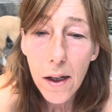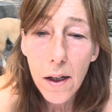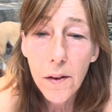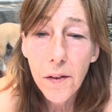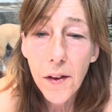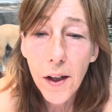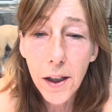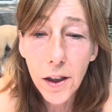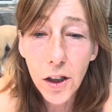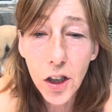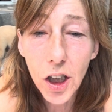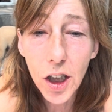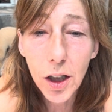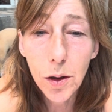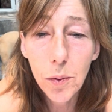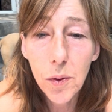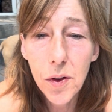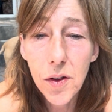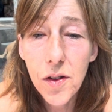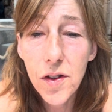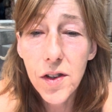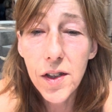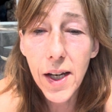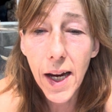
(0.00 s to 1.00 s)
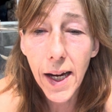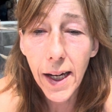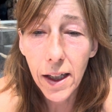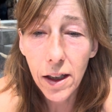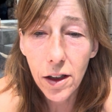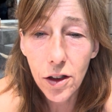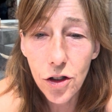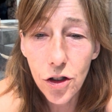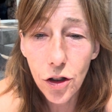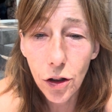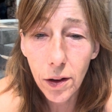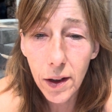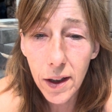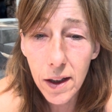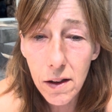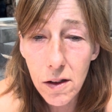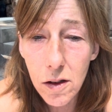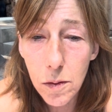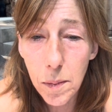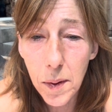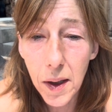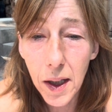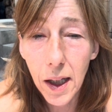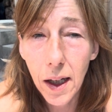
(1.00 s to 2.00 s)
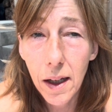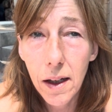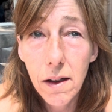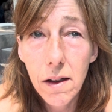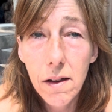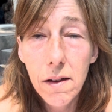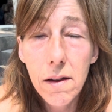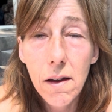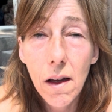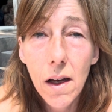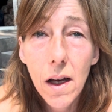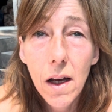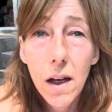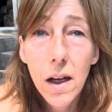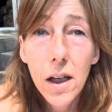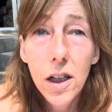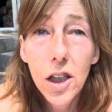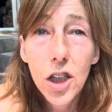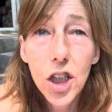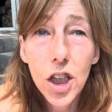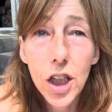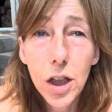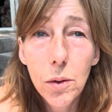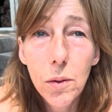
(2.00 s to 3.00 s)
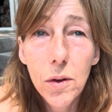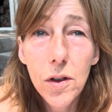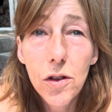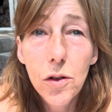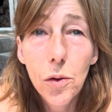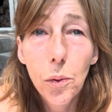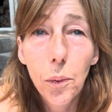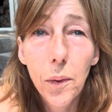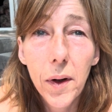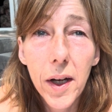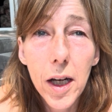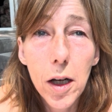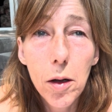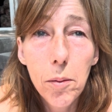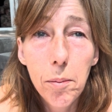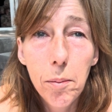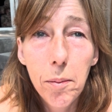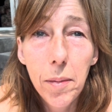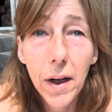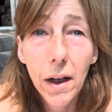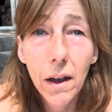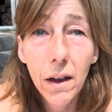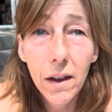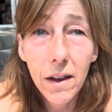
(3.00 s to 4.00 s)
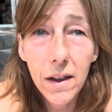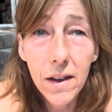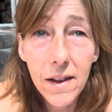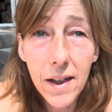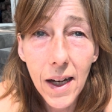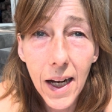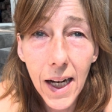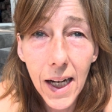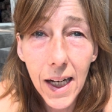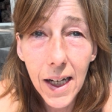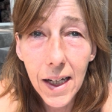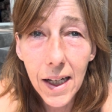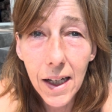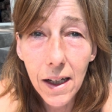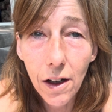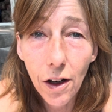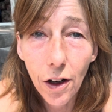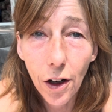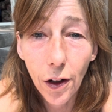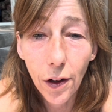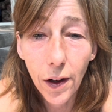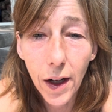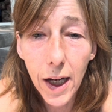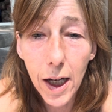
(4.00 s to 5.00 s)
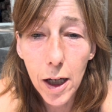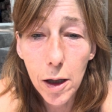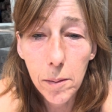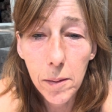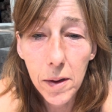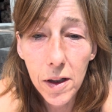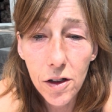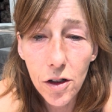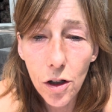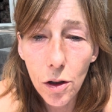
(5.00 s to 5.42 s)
That she was dangerous because she was rehabilitating her image.